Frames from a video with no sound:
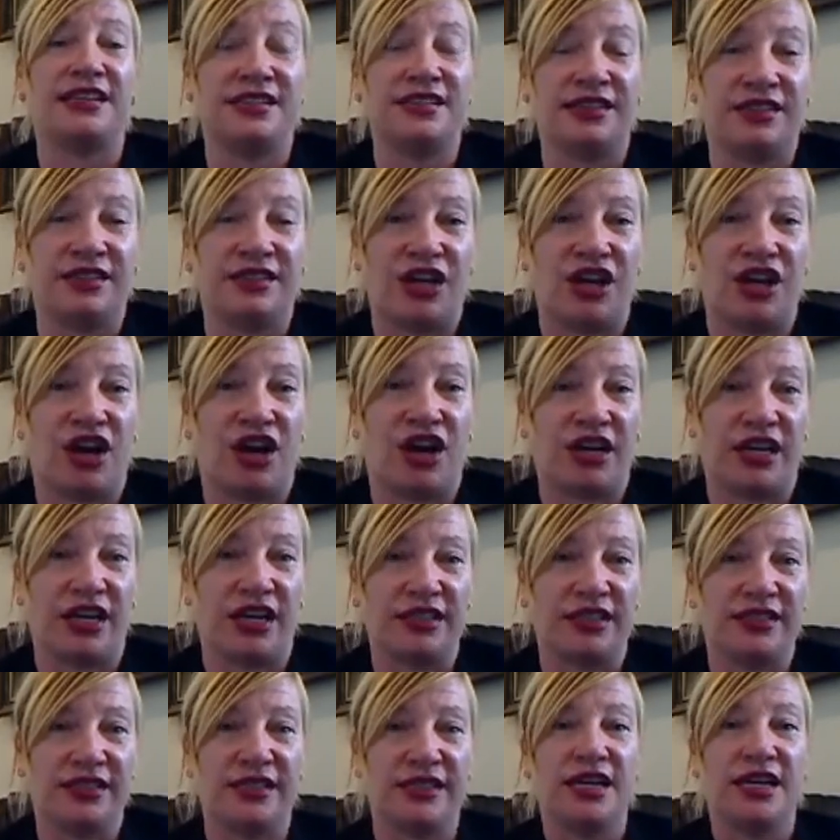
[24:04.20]
in the
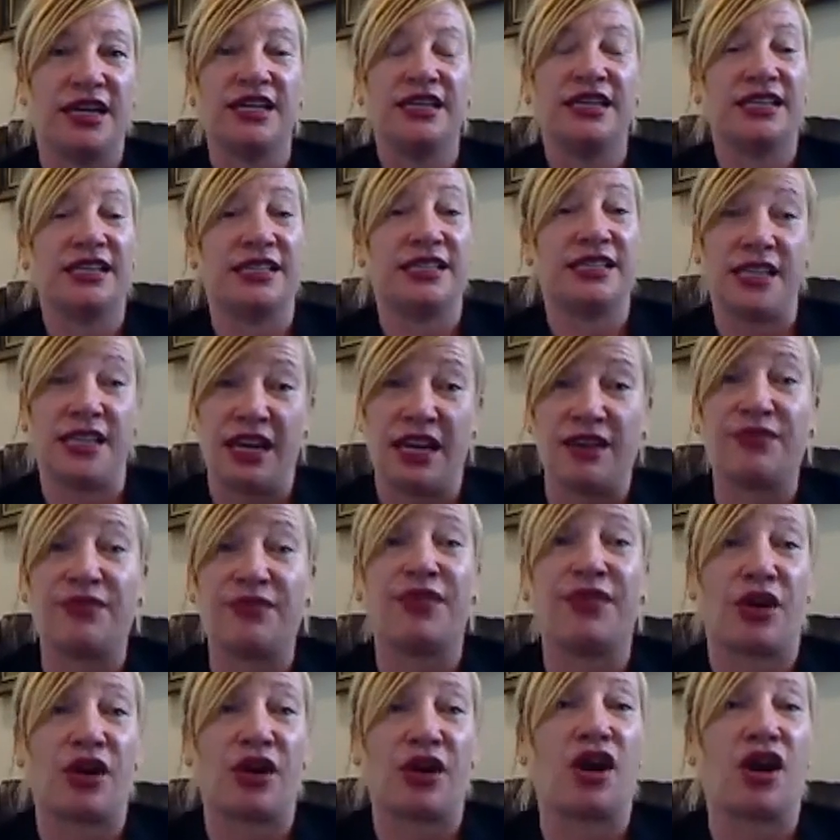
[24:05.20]
audience to see if
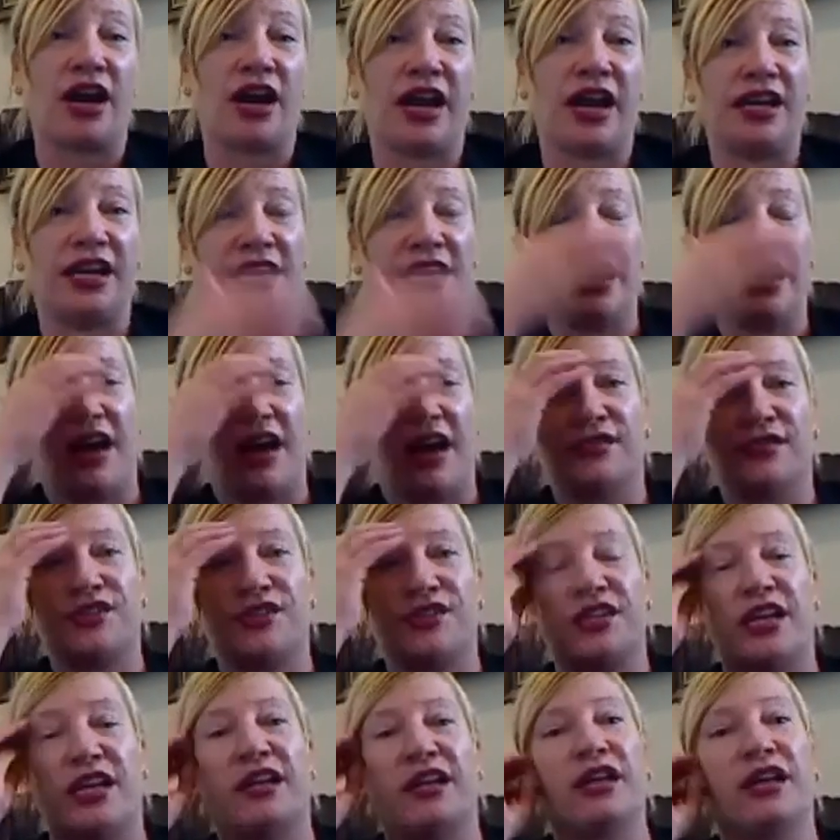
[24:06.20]
there are any
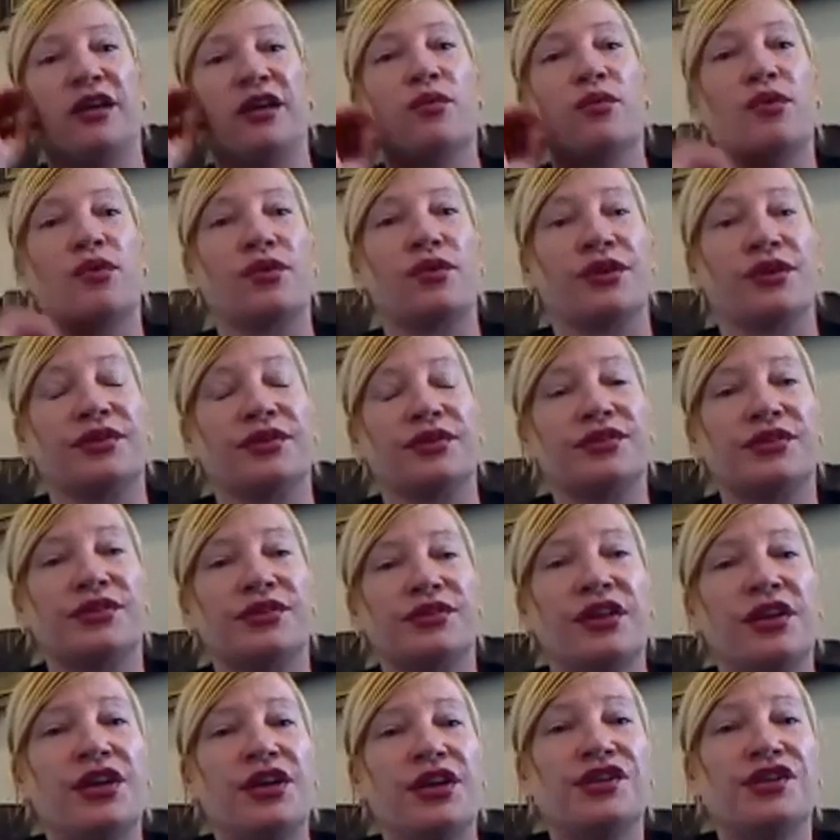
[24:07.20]
outstanding warrants.
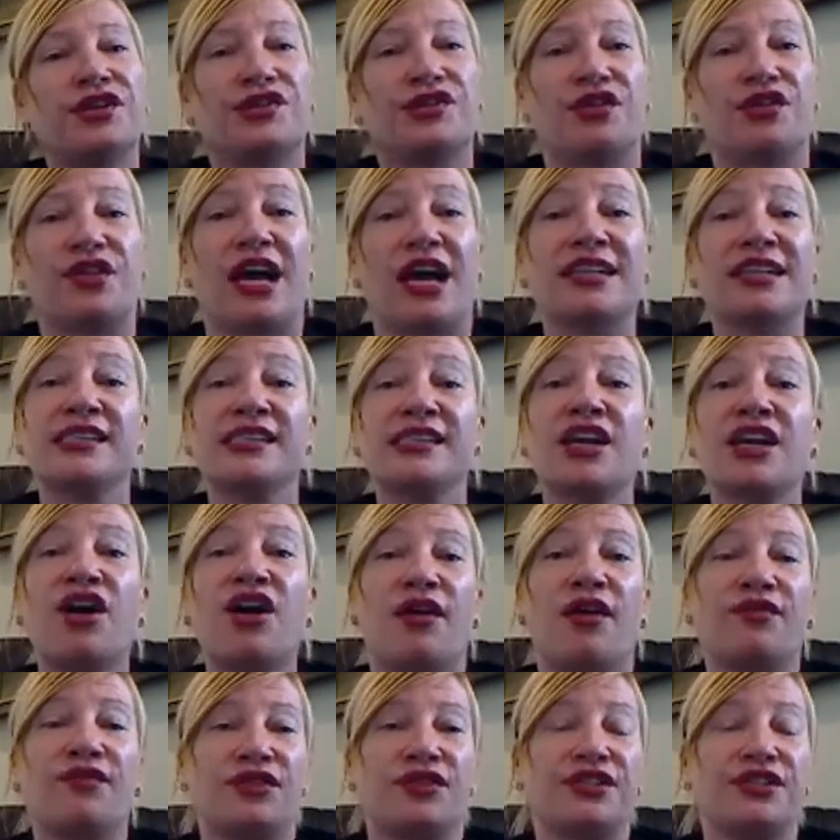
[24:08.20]
So that's a
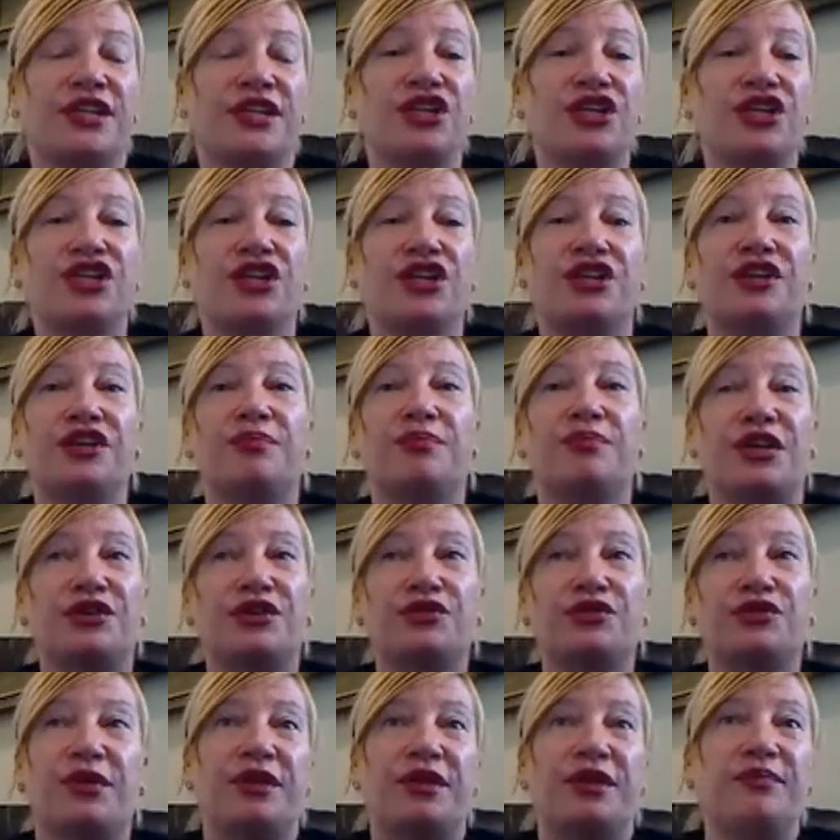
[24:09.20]
conversation
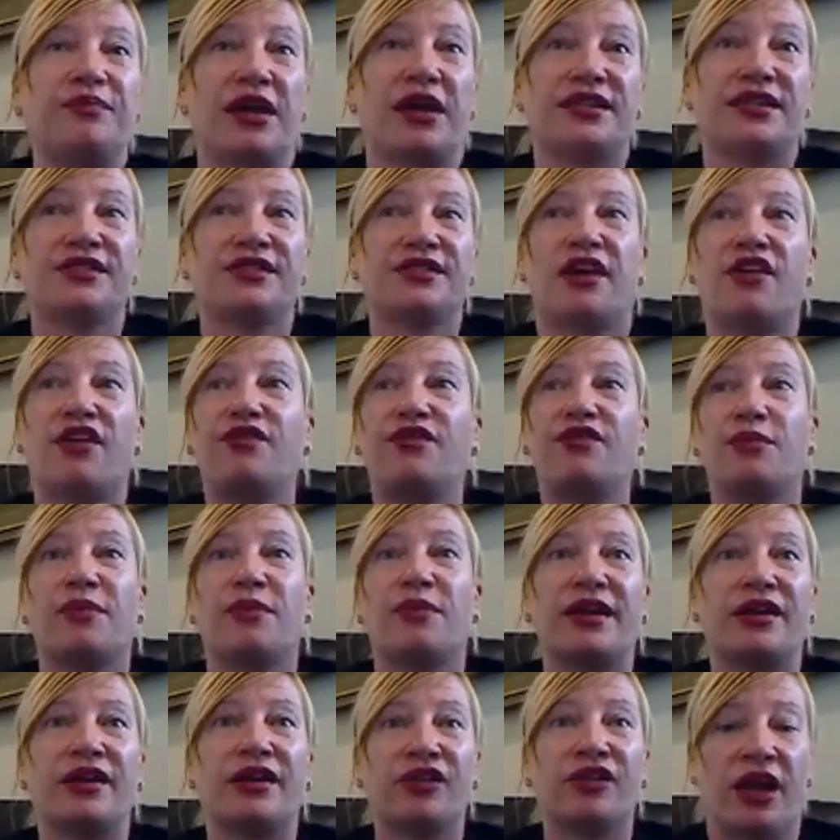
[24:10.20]
between myself and my
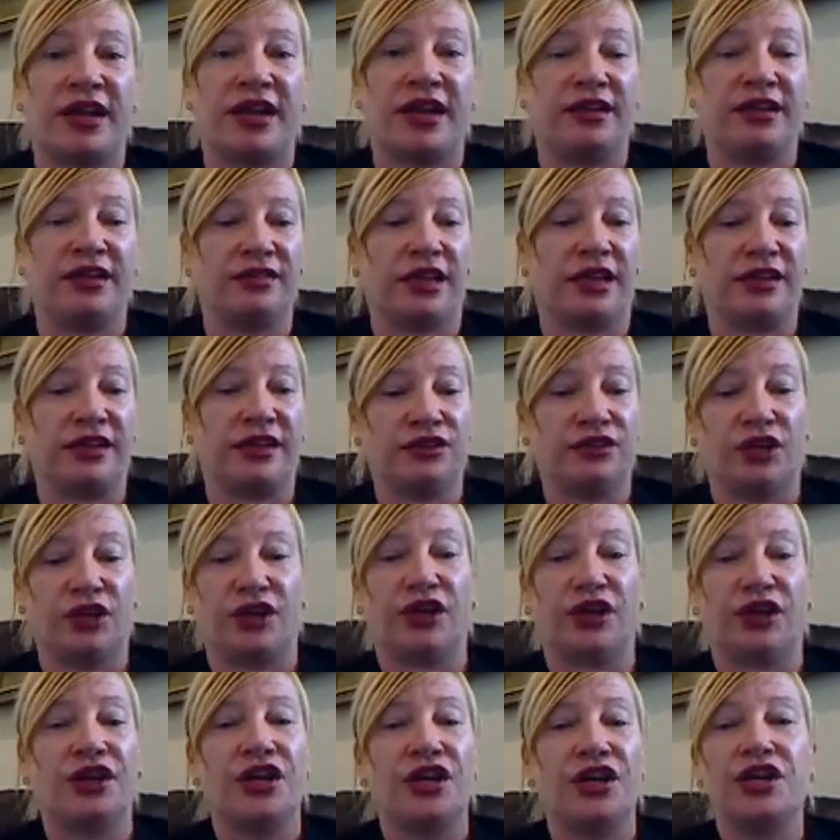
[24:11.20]
client. Like, look,
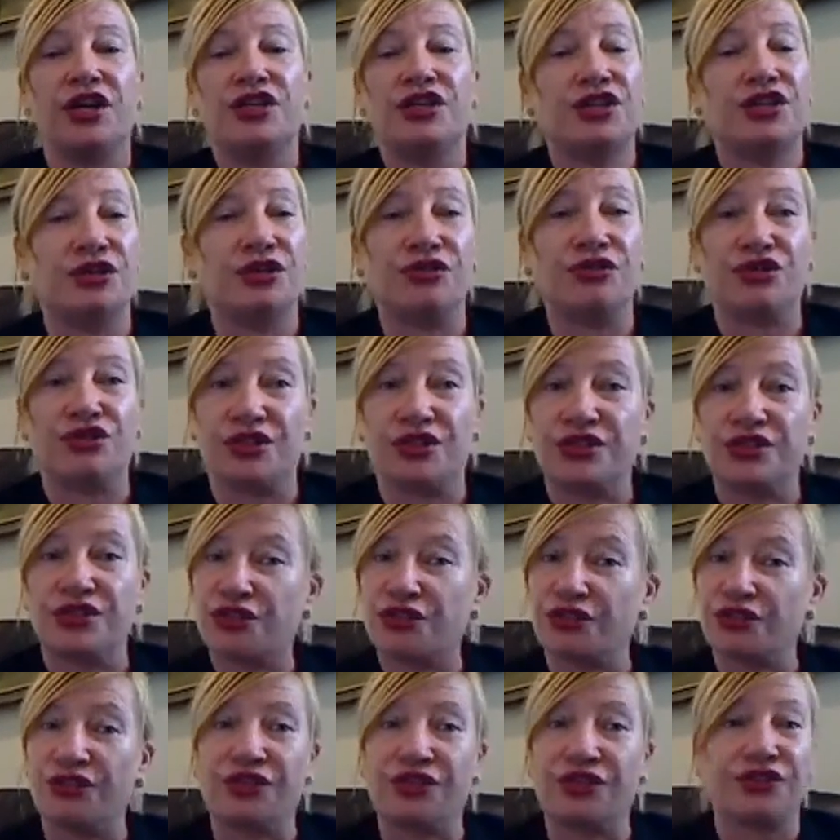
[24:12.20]
you just
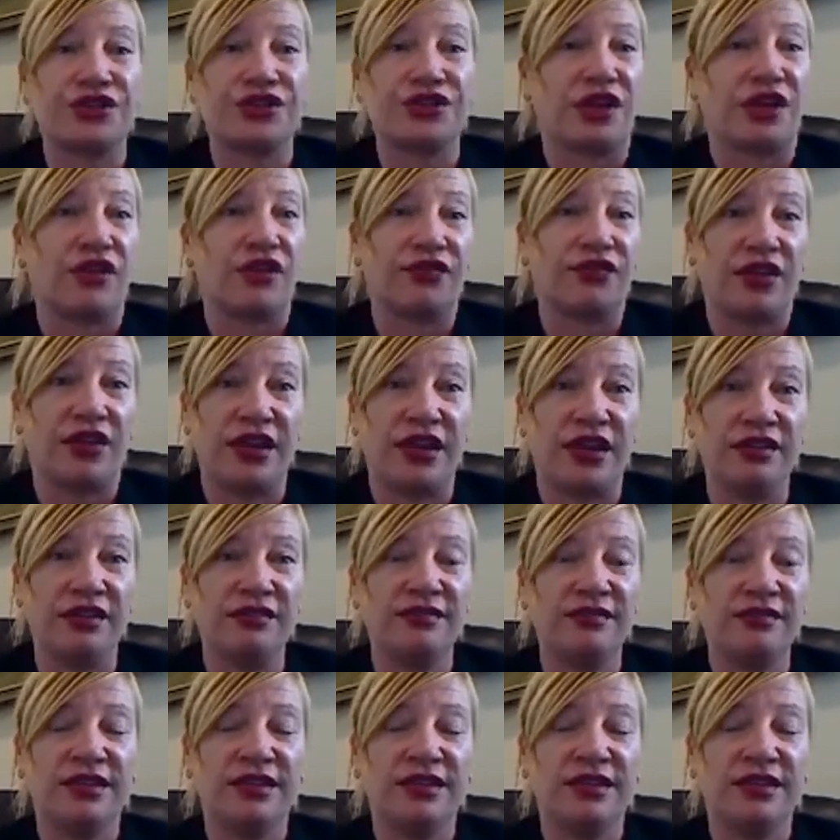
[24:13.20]
turn yourself in.